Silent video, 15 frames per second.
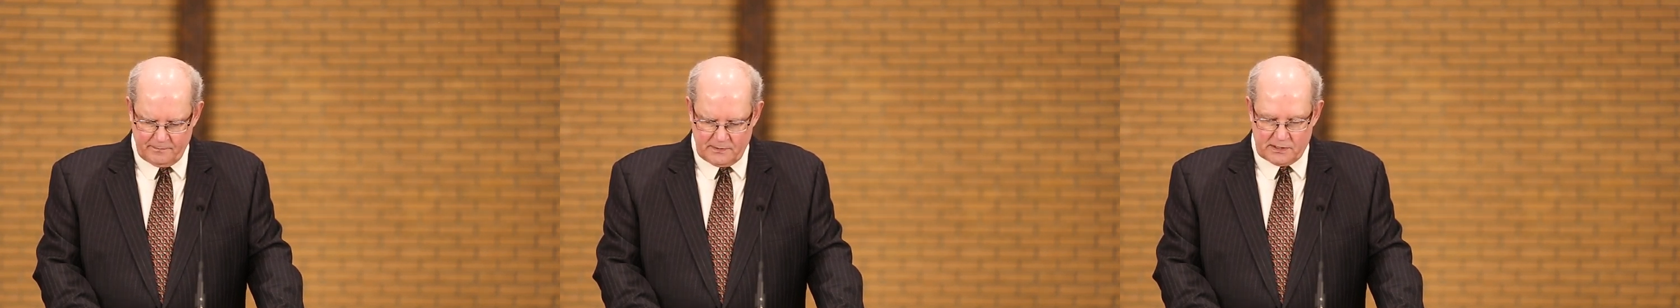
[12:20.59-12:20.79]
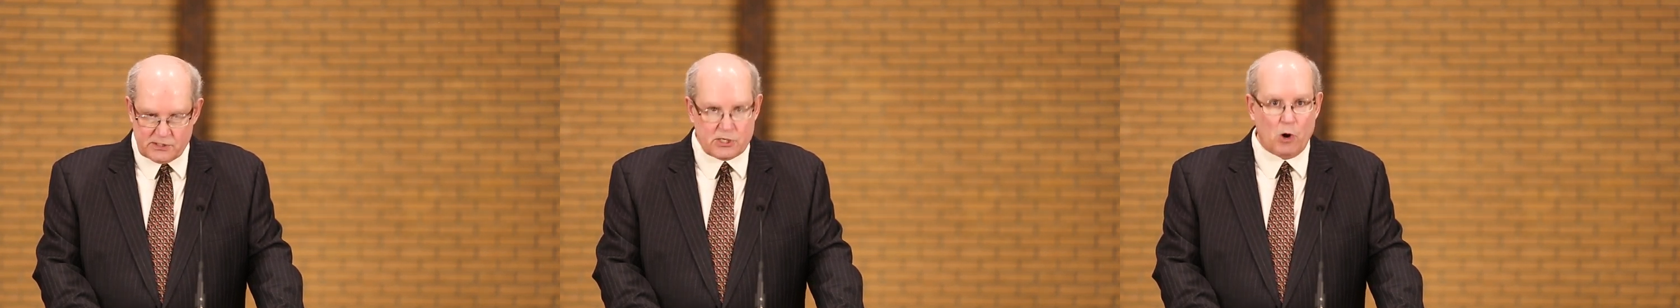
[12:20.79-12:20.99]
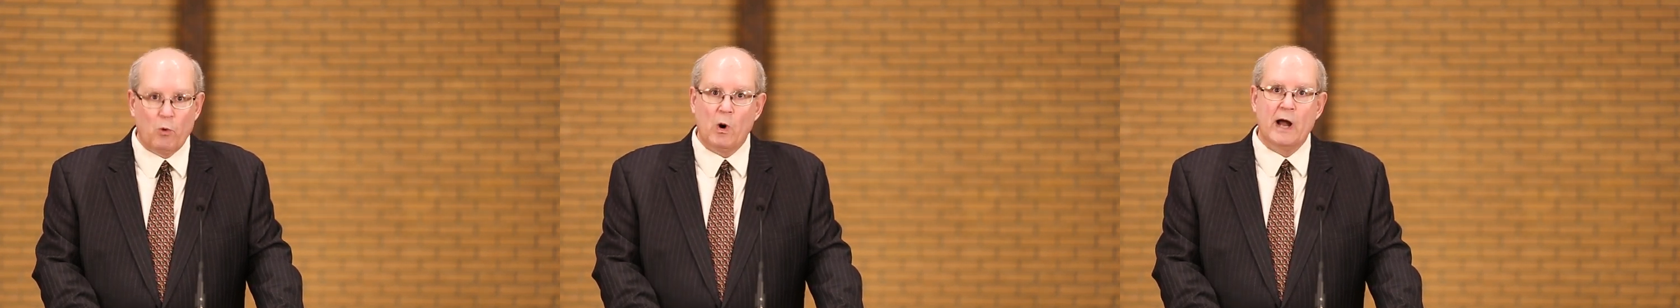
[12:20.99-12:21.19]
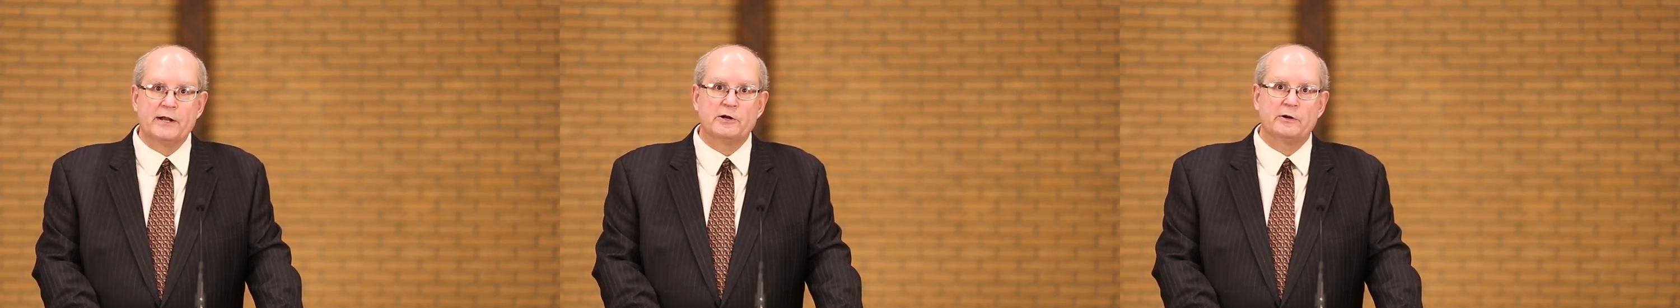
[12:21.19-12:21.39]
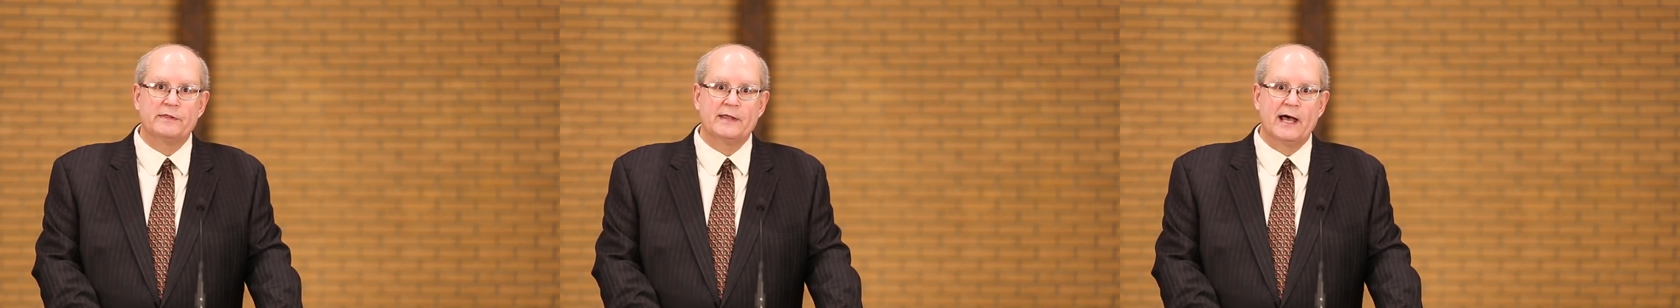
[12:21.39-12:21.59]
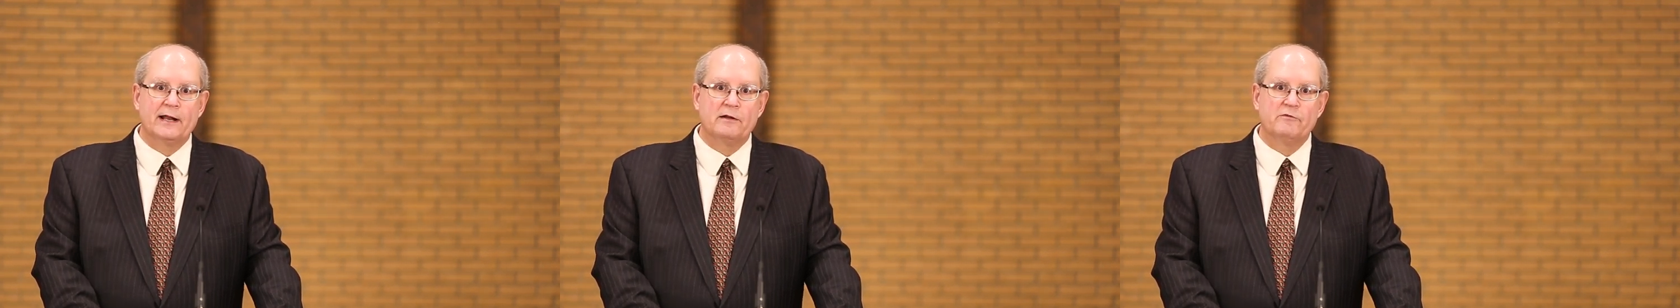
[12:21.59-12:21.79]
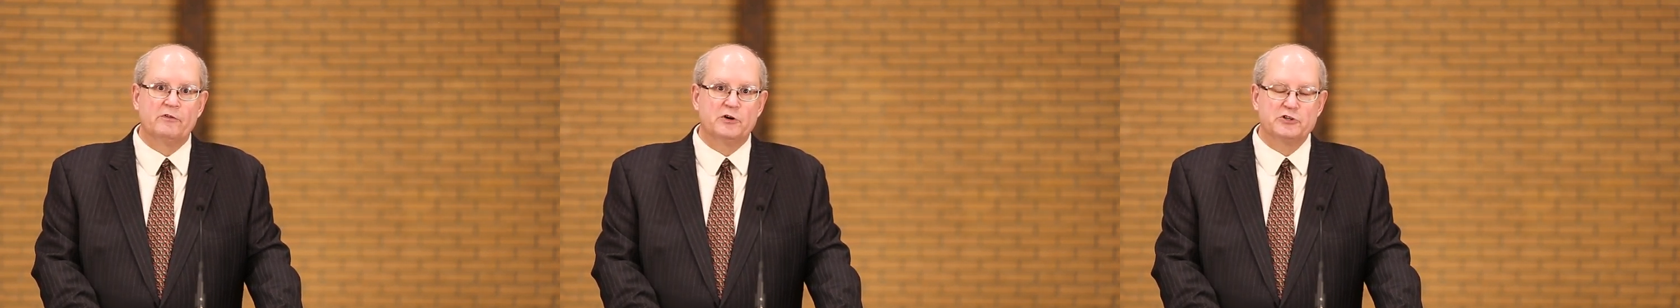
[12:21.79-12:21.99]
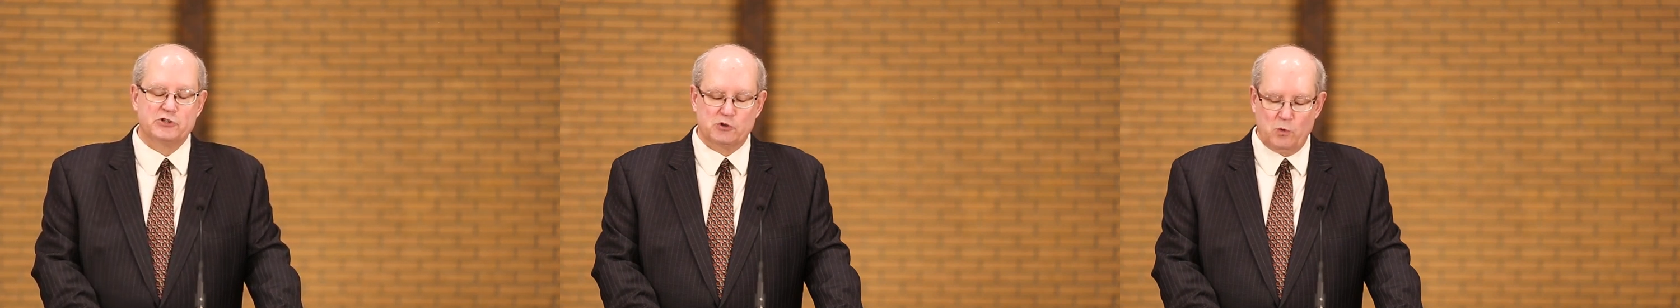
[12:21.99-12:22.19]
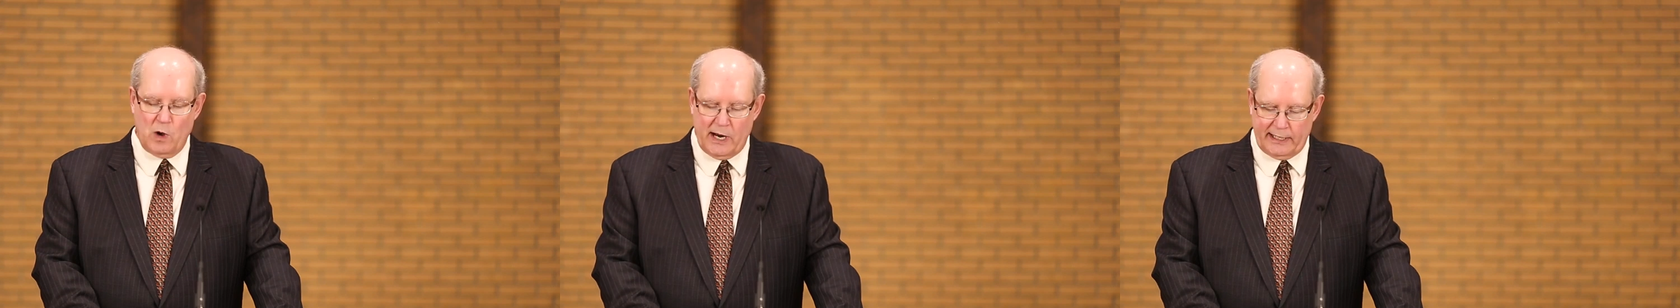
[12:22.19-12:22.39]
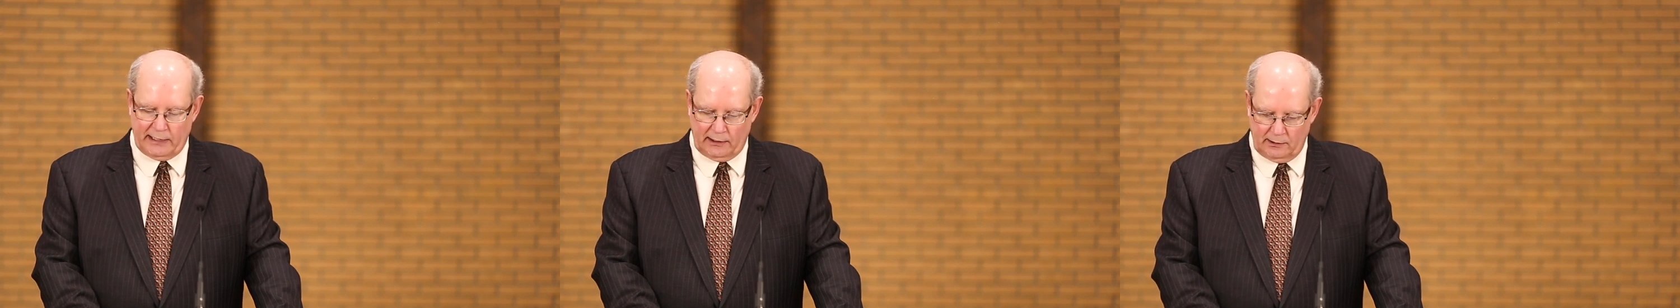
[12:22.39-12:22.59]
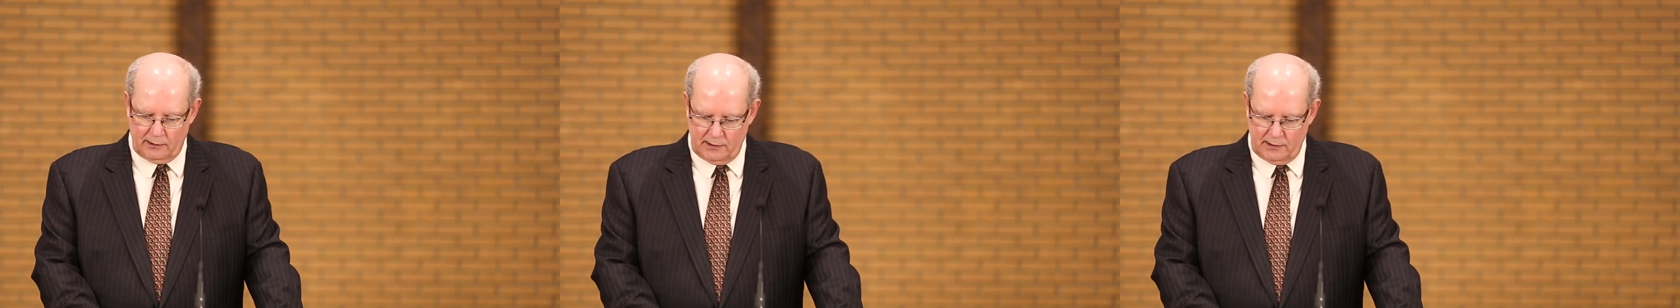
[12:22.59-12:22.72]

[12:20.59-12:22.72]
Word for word: It's no wonder that in verse 20,